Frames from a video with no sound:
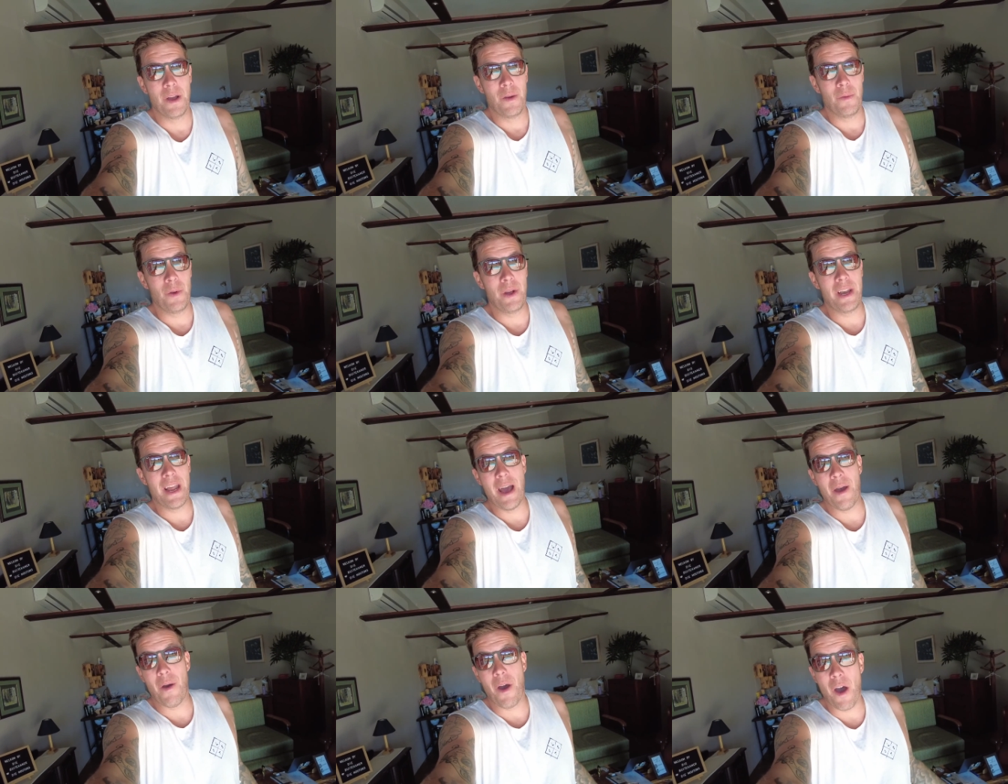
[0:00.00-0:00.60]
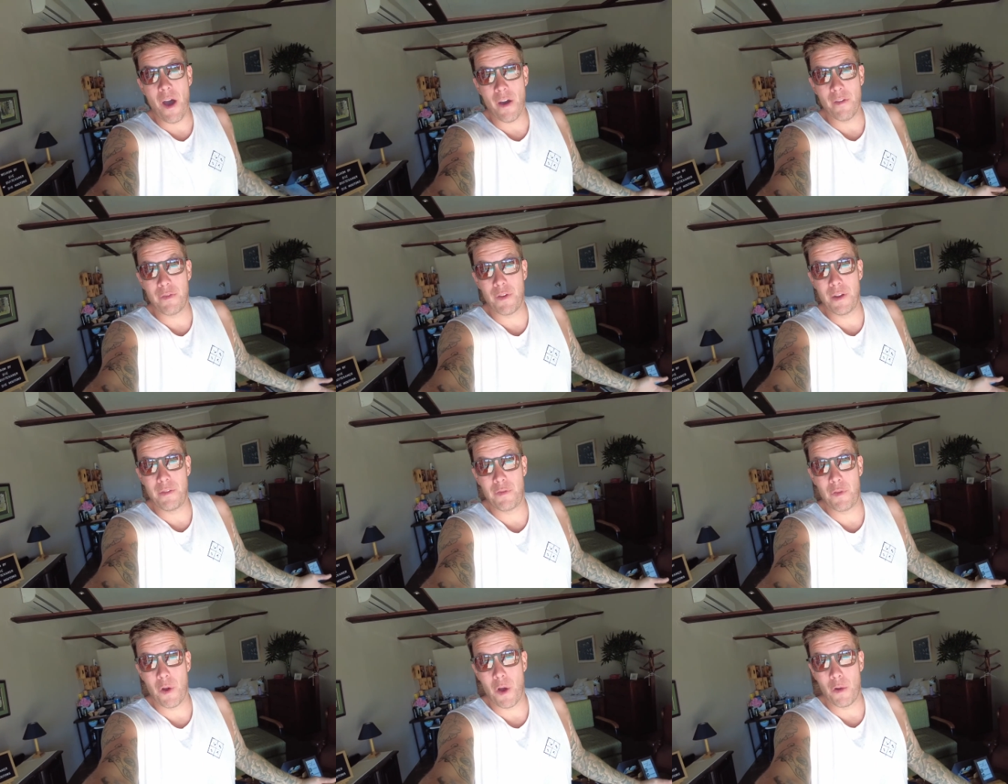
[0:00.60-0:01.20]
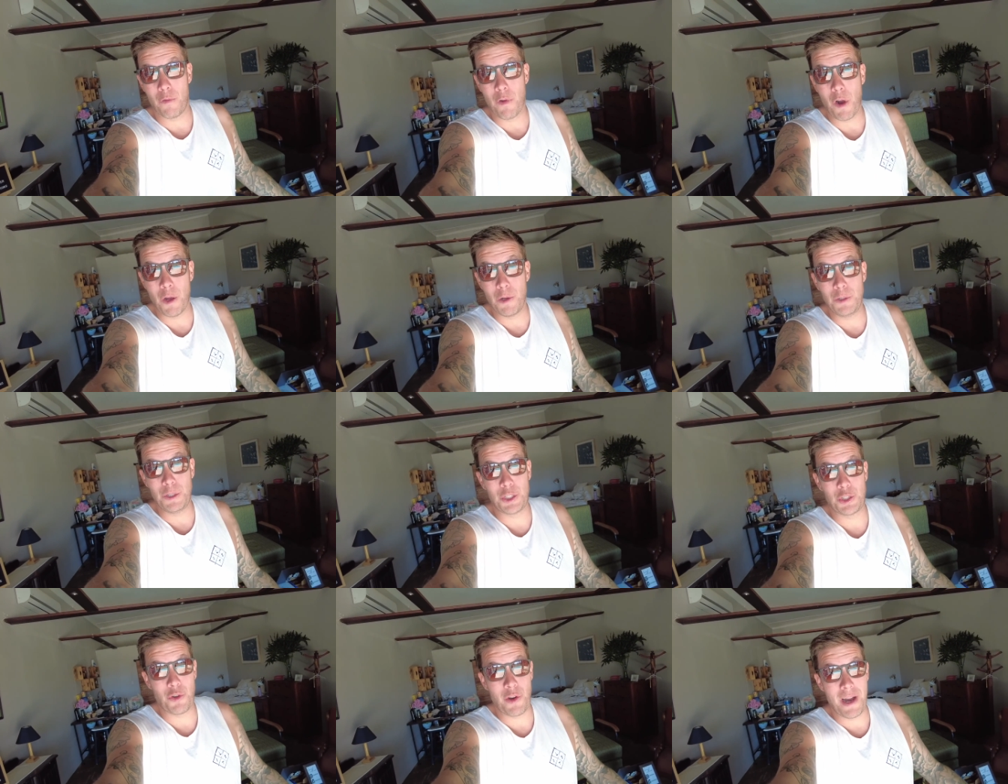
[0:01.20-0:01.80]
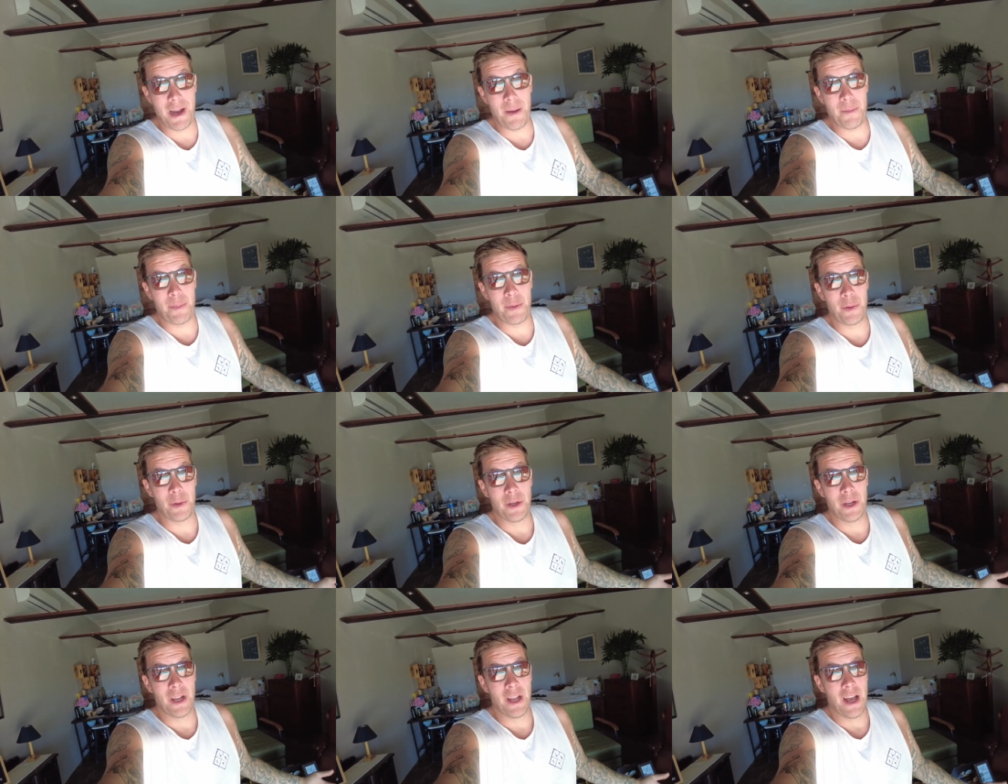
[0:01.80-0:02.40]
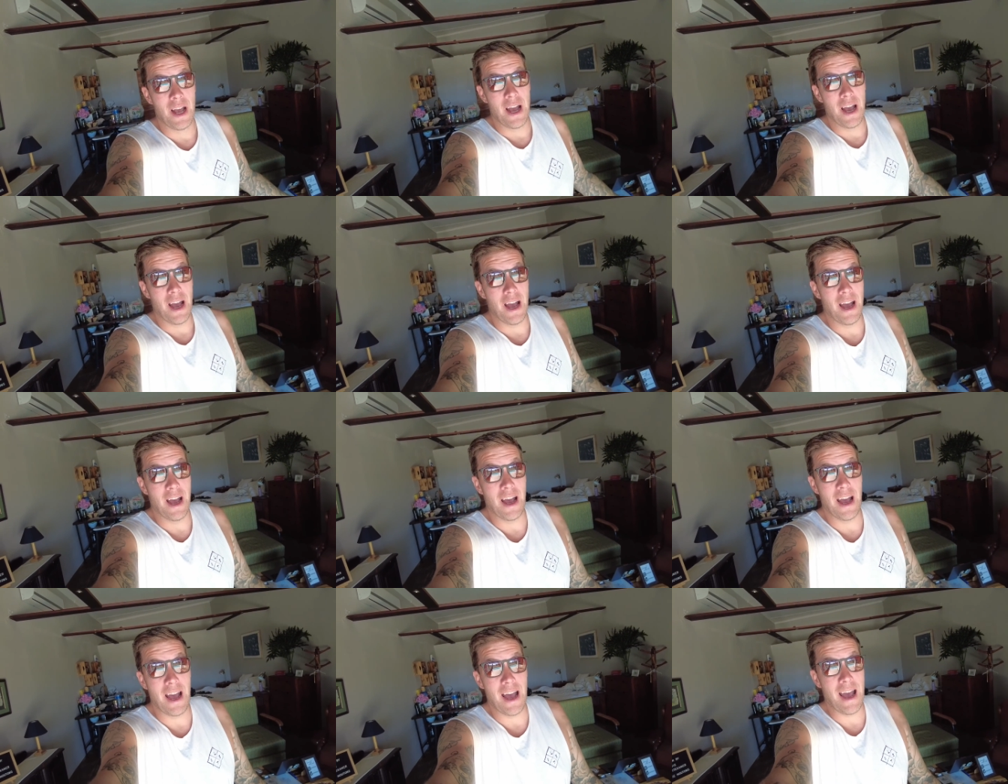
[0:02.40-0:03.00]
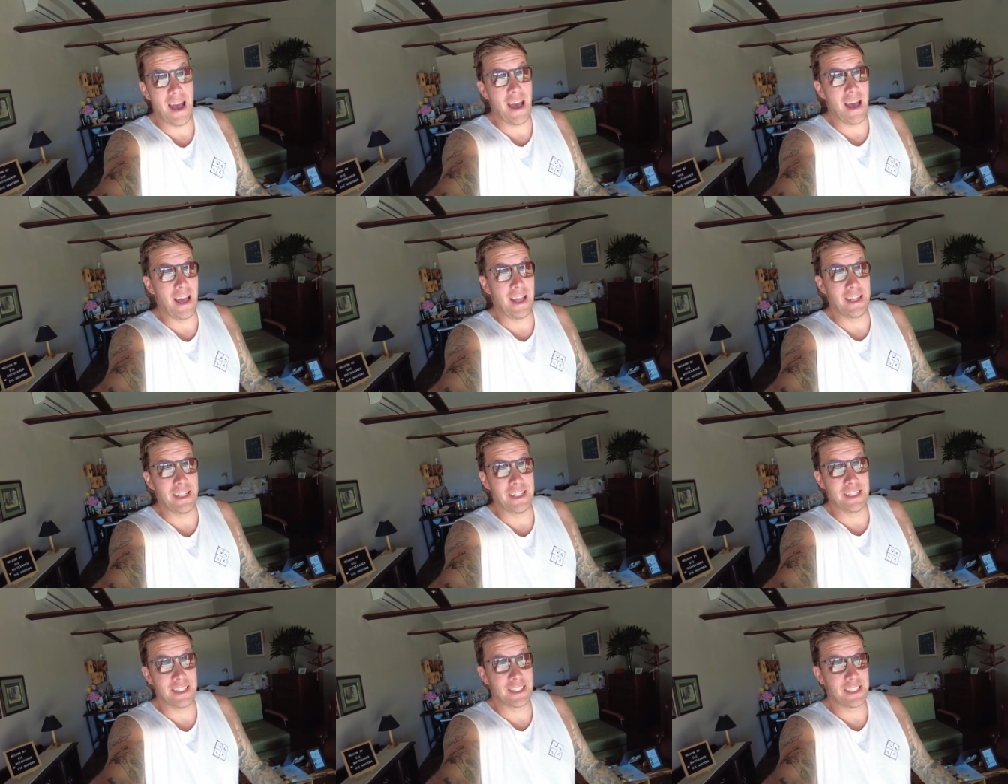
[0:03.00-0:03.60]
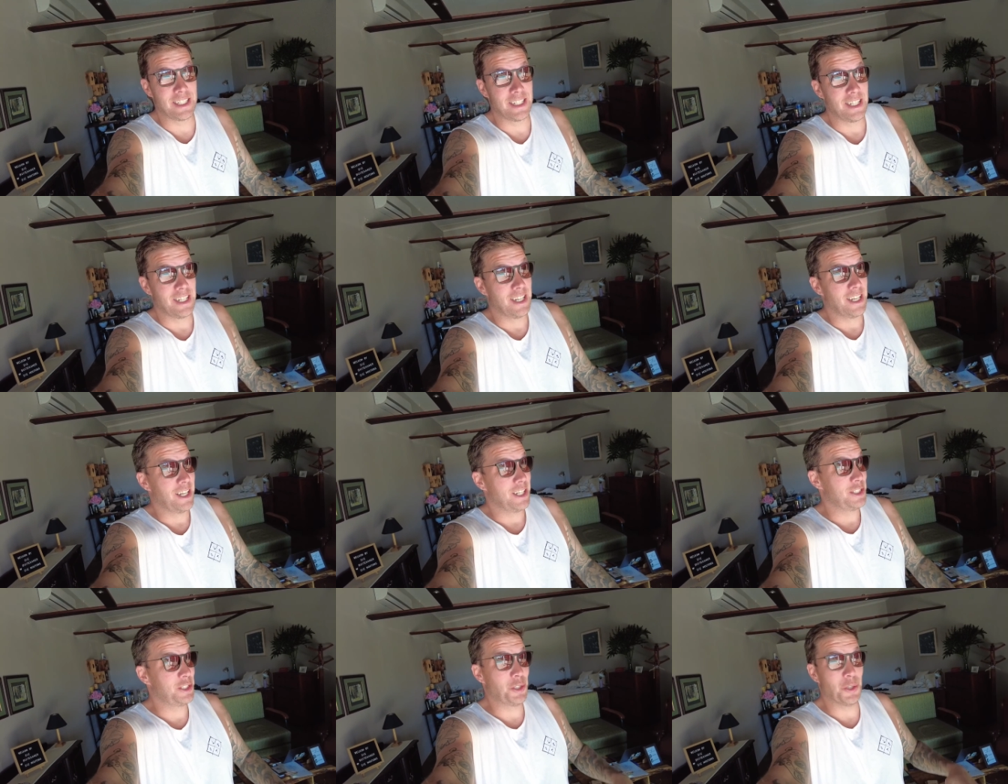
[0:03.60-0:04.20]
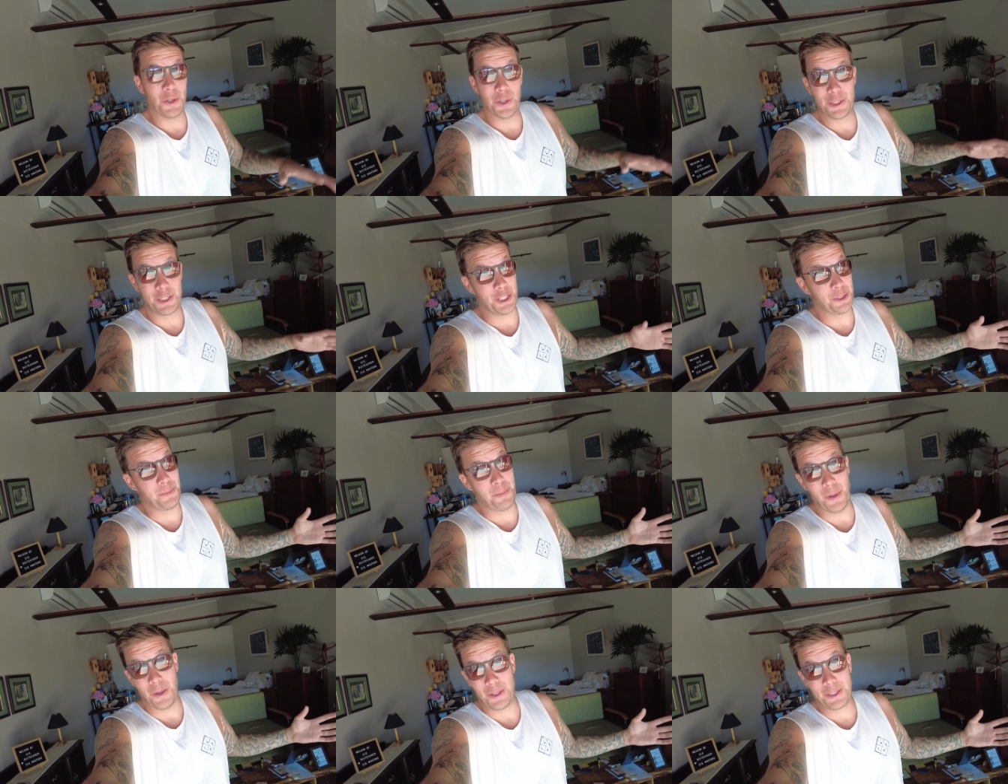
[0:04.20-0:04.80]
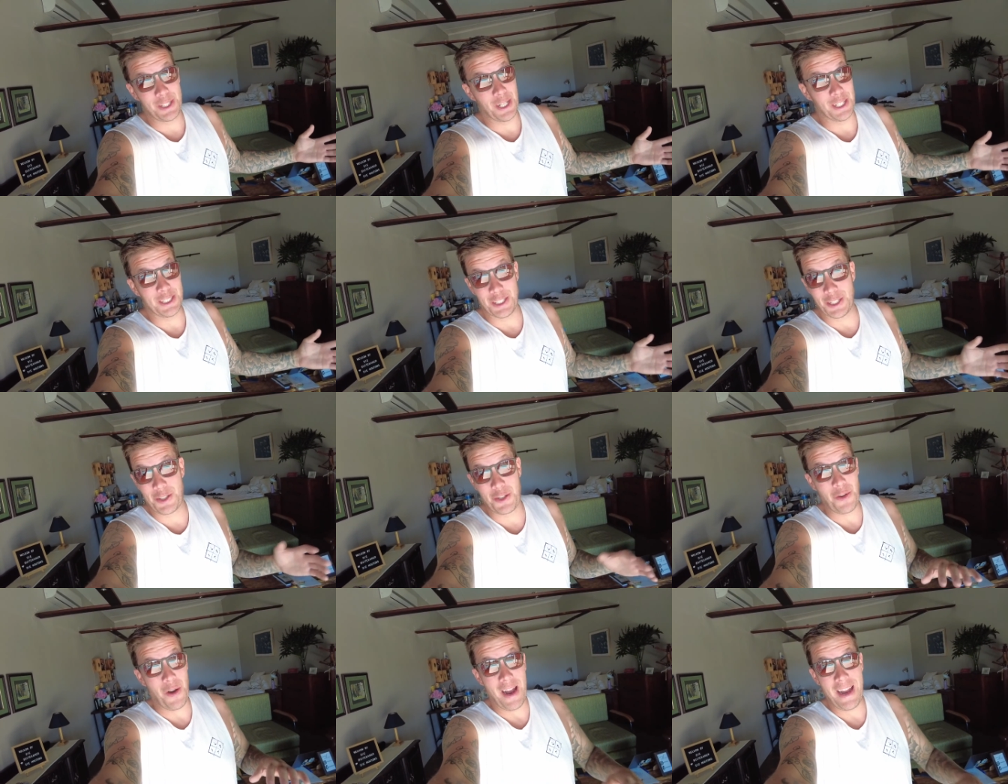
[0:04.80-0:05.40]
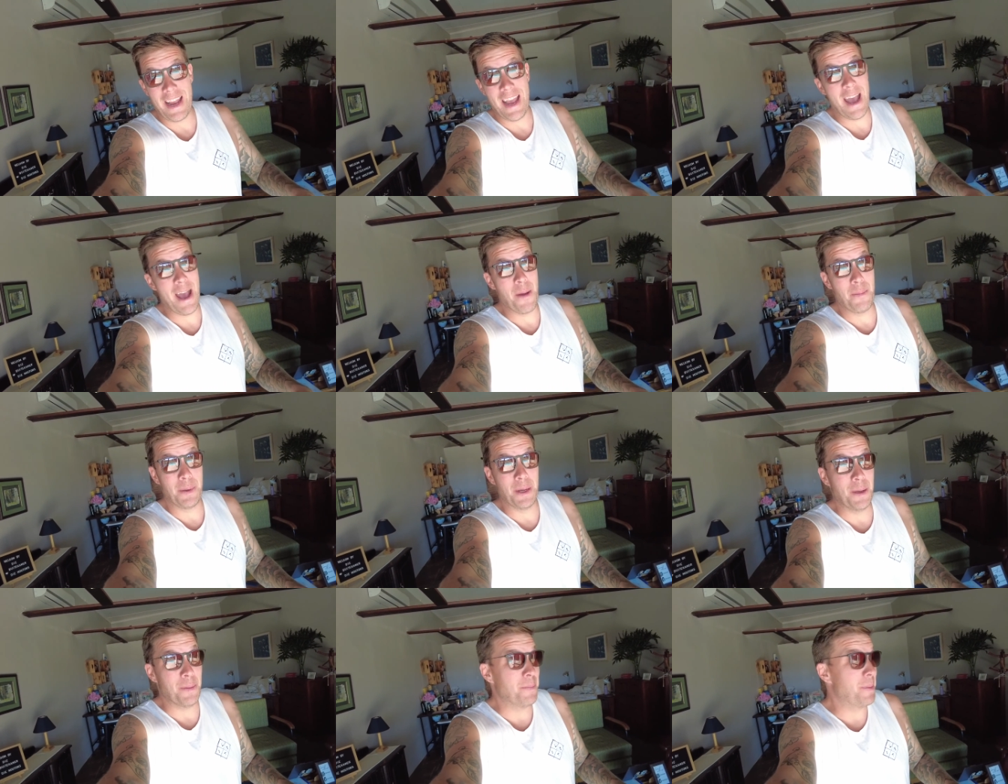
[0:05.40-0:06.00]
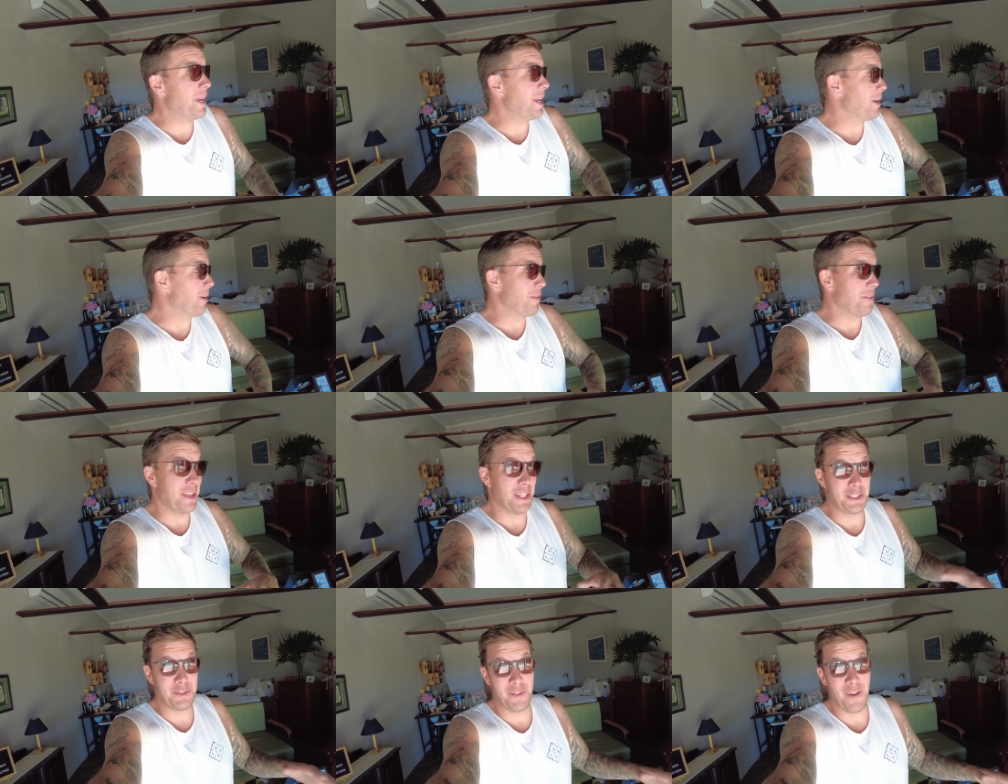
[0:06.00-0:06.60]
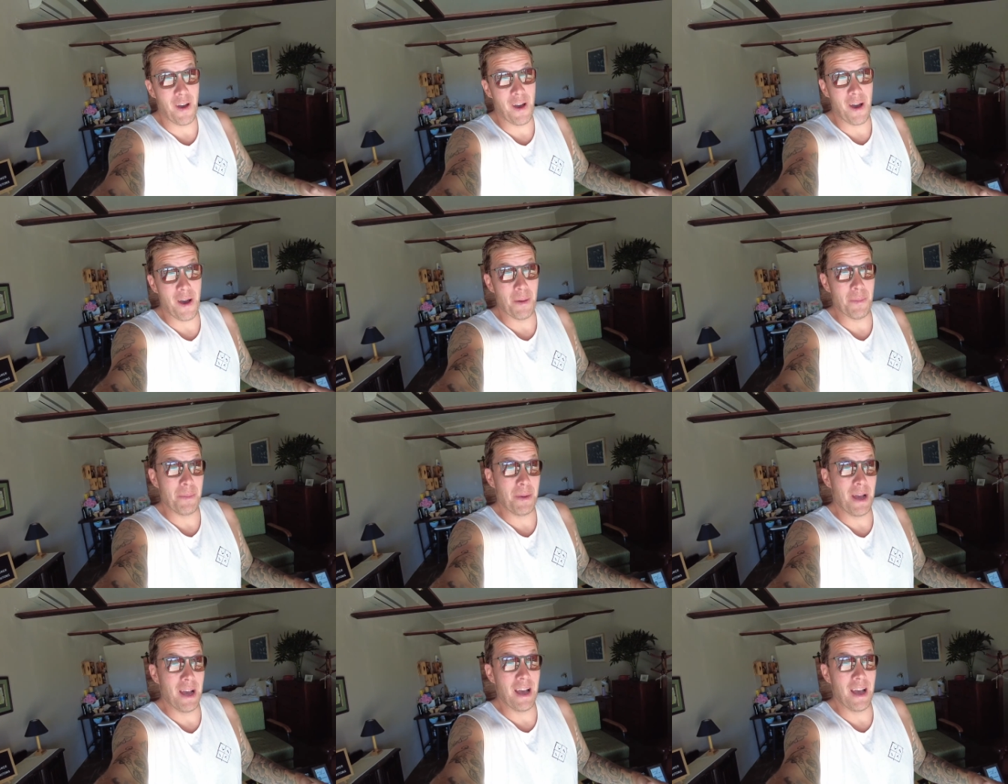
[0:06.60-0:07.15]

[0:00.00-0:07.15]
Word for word: We're now halfway through our road trip, and George has booked us a great Airbnb on this farm.